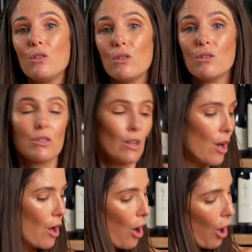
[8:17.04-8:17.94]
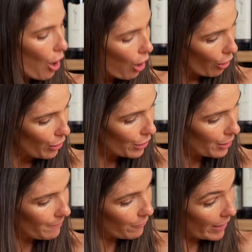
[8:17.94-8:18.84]
use oak,
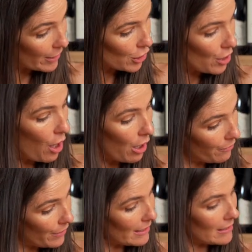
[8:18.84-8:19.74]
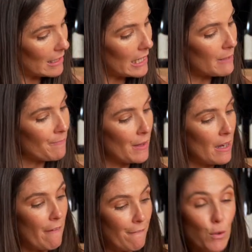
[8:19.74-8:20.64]
French, obviously.
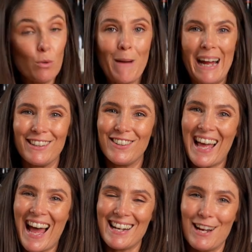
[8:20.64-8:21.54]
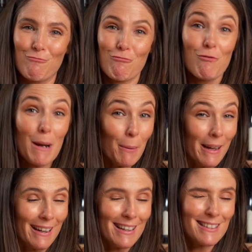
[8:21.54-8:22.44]
Full malo and a
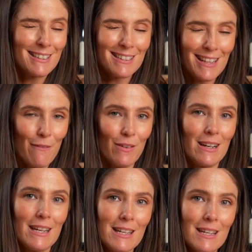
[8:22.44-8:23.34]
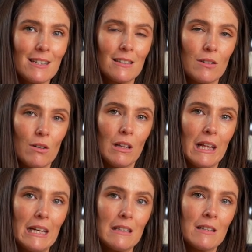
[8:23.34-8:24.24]
ripping 7 years on
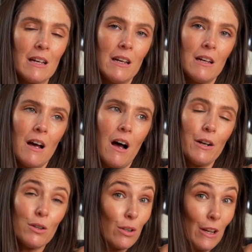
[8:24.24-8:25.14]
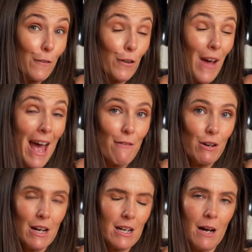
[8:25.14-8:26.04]
lees. I don't know if you've
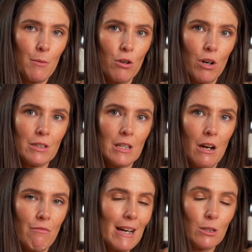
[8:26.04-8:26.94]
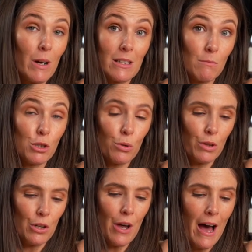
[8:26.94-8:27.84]
ever come across the Arras wines. I'm sure
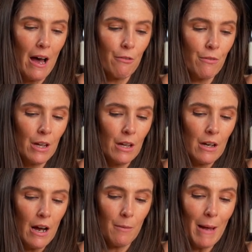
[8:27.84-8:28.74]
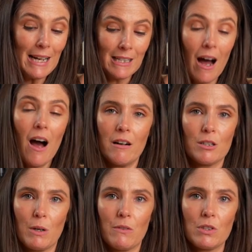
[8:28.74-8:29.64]
that you have. Ed Carr is
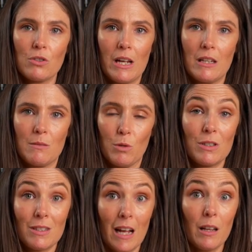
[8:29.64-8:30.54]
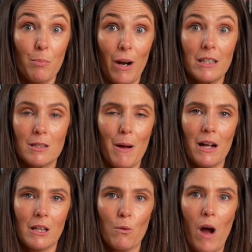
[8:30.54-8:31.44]
one of Australia's most celebrated
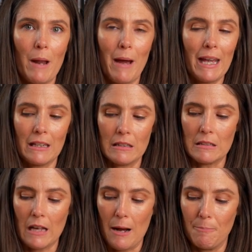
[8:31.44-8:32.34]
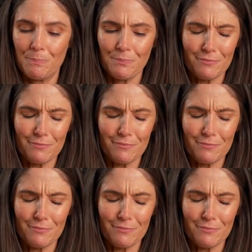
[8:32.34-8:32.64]
sparkling winemakers, and